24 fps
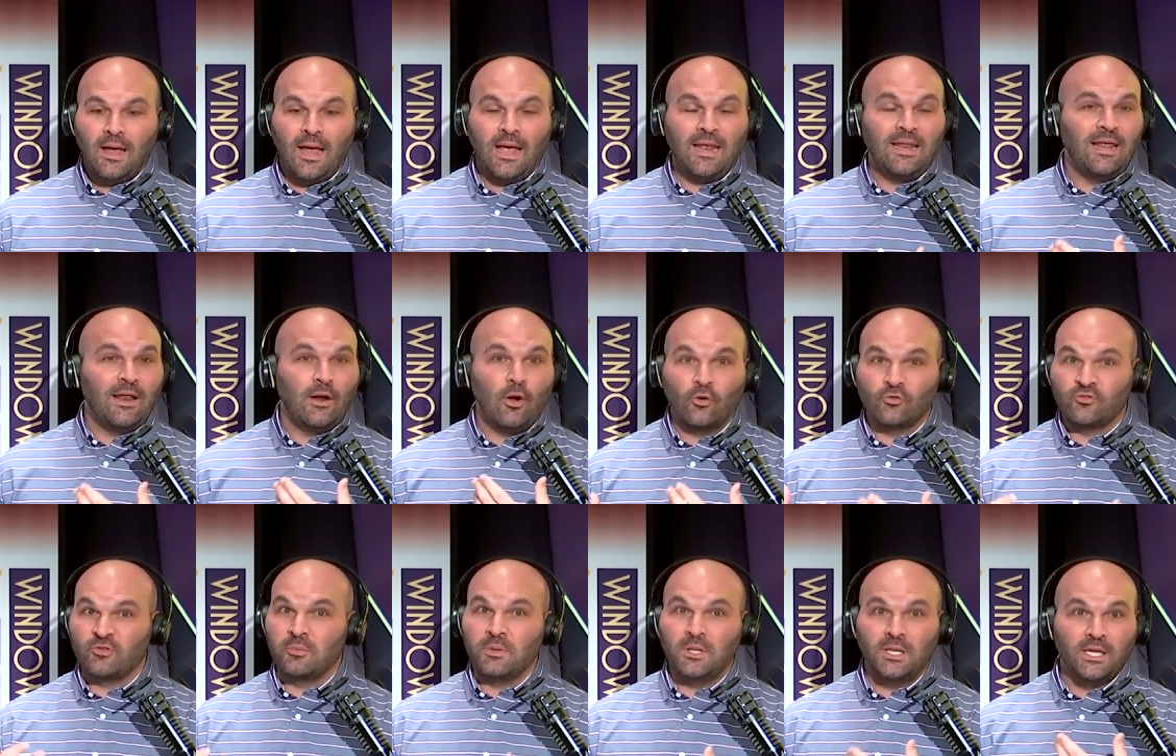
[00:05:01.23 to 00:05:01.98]
And then
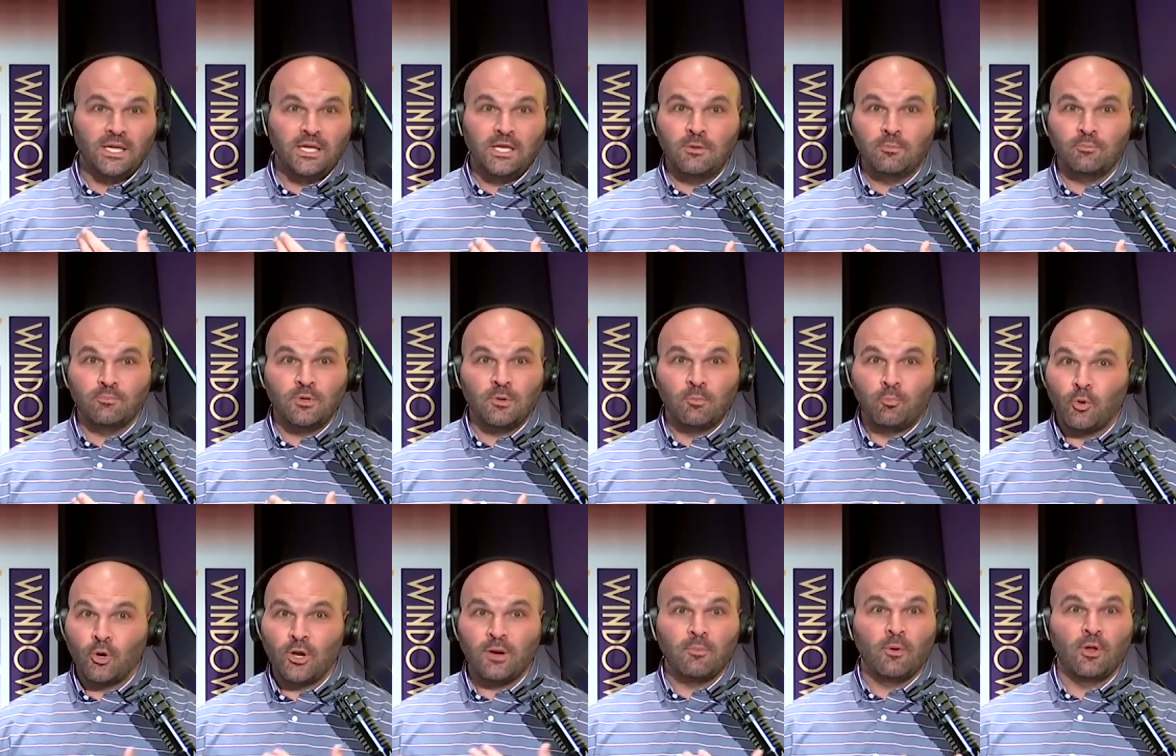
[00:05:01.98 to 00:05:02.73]
ultimately you, you
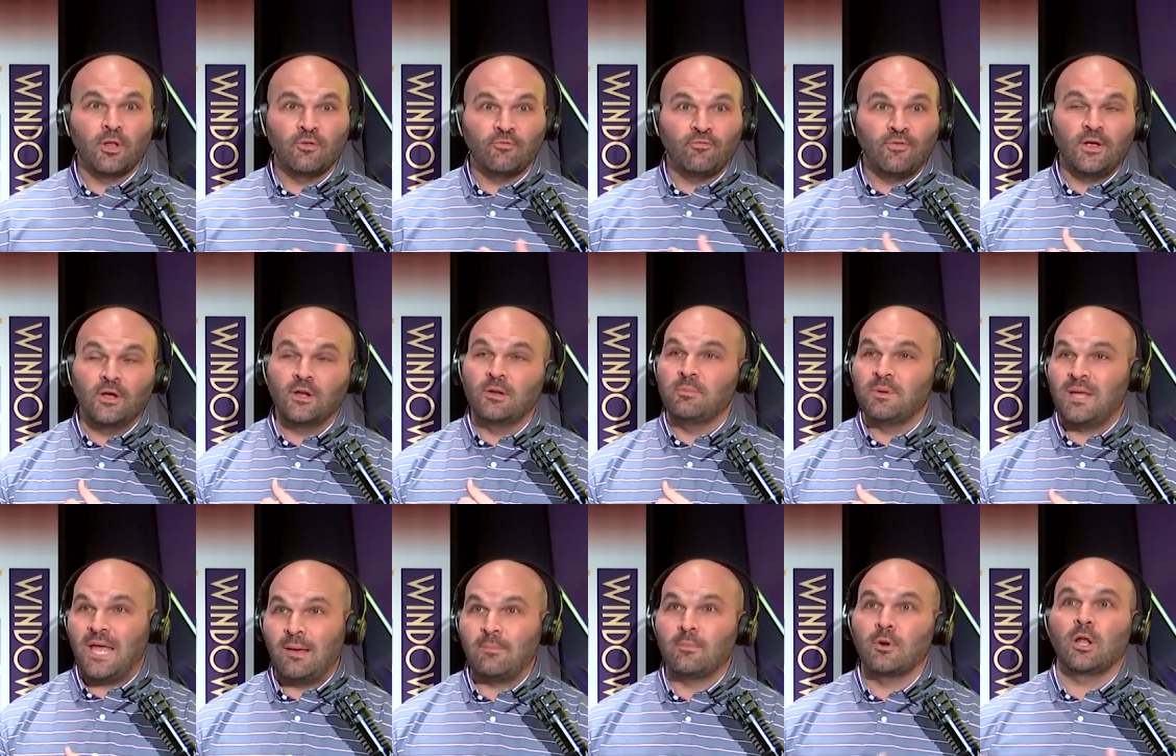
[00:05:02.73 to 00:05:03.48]
put him on the field
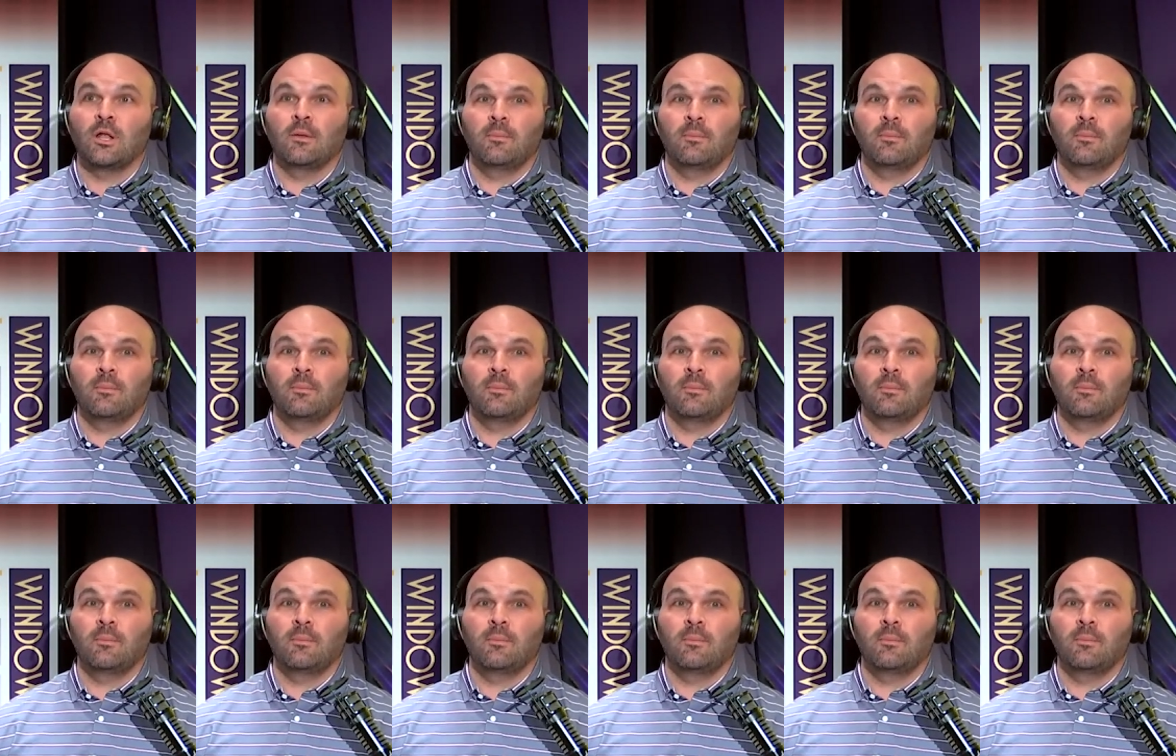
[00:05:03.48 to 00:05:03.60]
and became an